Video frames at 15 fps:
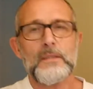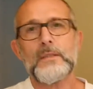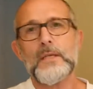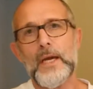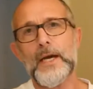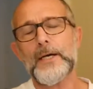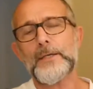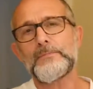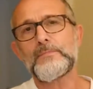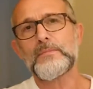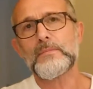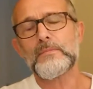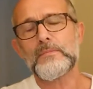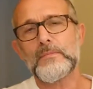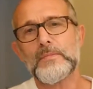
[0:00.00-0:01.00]
Yeah,
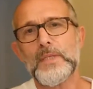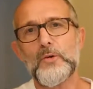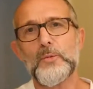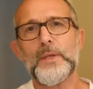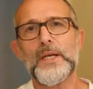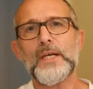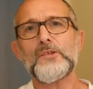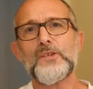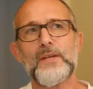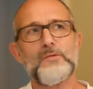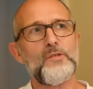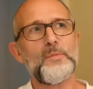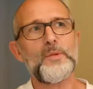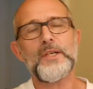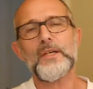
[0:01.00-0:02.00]
it would be nice to
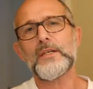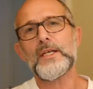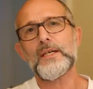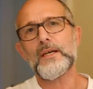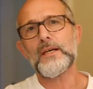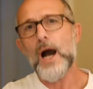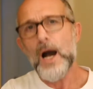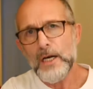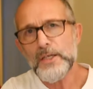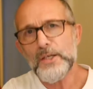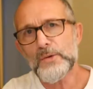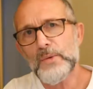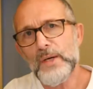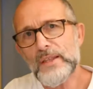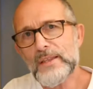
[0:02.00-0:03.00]
have somebody on here to
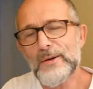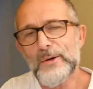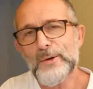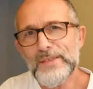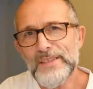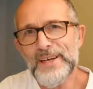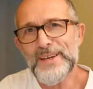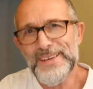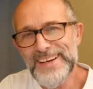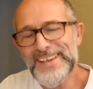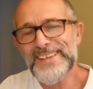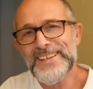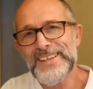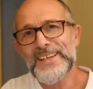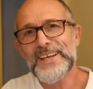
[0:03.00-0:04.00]
argue with, though.
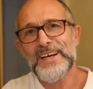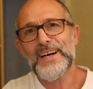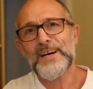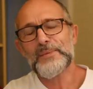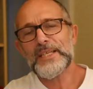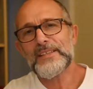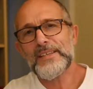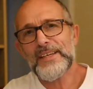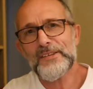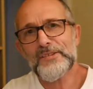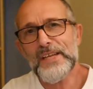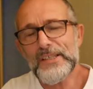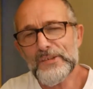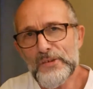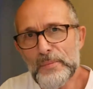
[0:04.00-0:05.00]
I mean, it's
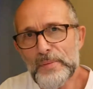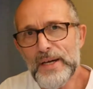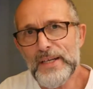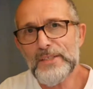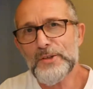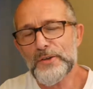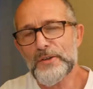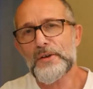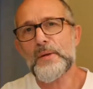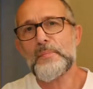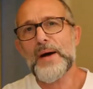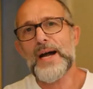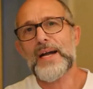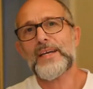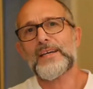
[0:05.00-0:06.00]
nice to pat each other on the
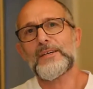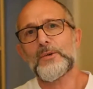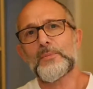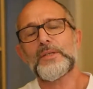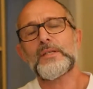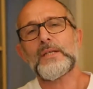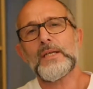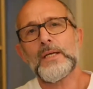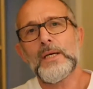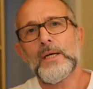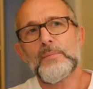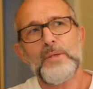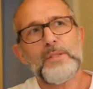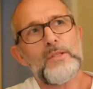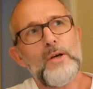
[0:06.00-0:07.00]
back and go, buddy,
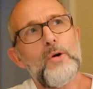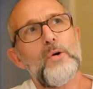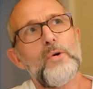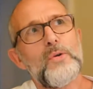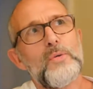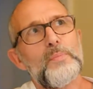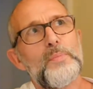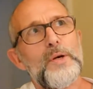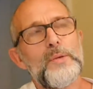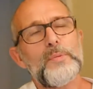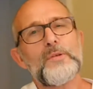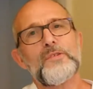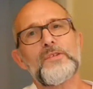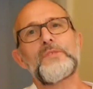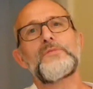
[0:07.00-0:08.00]
but the whole
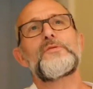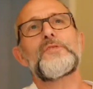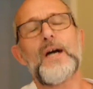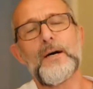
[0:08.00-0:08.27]
purpose of